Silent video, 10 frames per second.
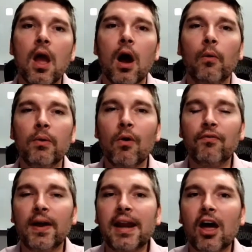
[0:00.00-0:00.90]
We won't
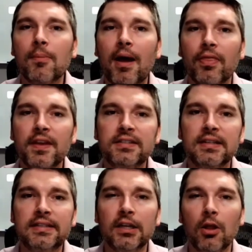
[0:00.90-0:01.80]
find out about this
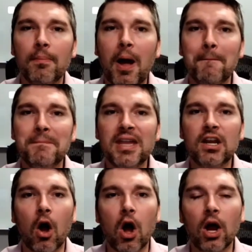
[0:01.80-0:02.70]
until about
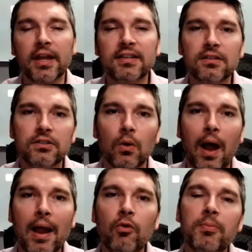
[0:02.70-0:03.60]
mid-August. So
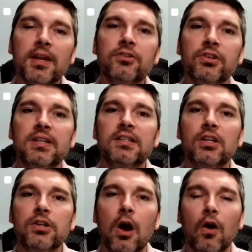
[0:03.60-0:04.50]
I will be interested to
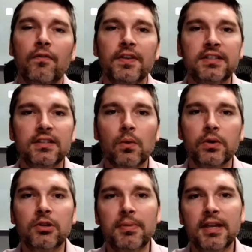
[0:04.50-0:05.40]
know if this is going
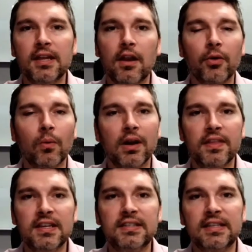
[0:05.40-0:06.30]
to be another one of
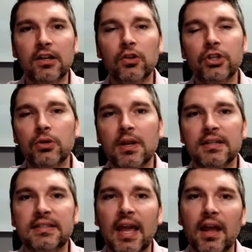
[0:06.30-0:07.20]
these single unit
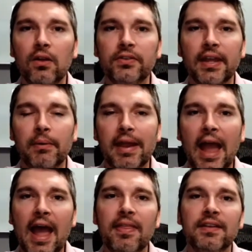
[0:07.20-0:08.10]
sales like we
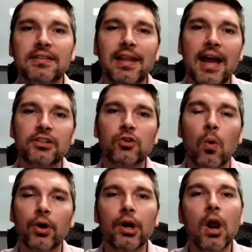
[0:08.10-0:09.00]
had this last
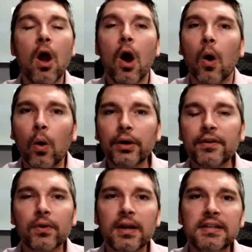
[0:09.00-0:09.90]
quarter, or if
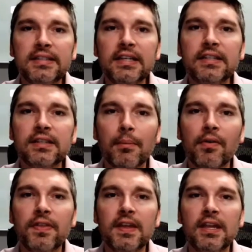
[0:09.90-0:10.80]
we're going to see some of
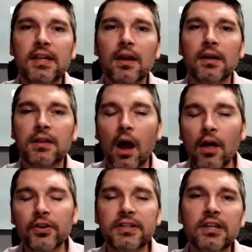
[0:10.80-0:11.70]
the other
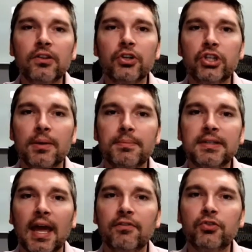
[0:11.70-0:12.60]
dealerships
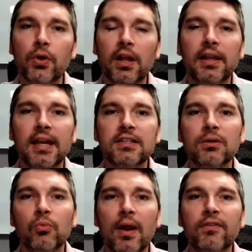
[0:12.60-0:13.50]
kind of trickling in
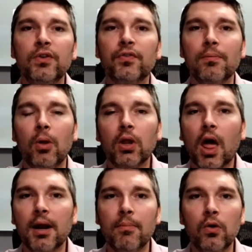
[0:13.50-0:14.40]
some revenue from Mullen
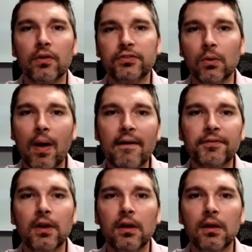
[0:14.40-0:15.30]
Automotive. So we'll have
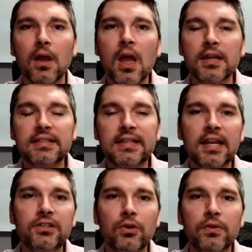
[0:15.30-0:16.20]
to stay
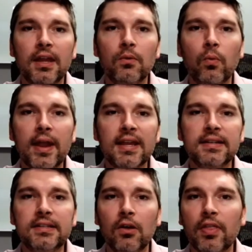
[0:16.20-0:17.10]
tuned and wait
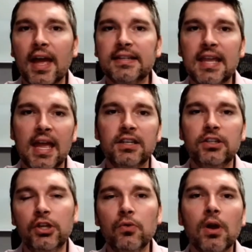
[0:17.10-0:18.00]
until that
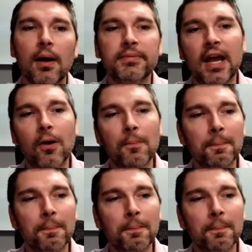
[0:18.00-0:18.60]
10Q comes out.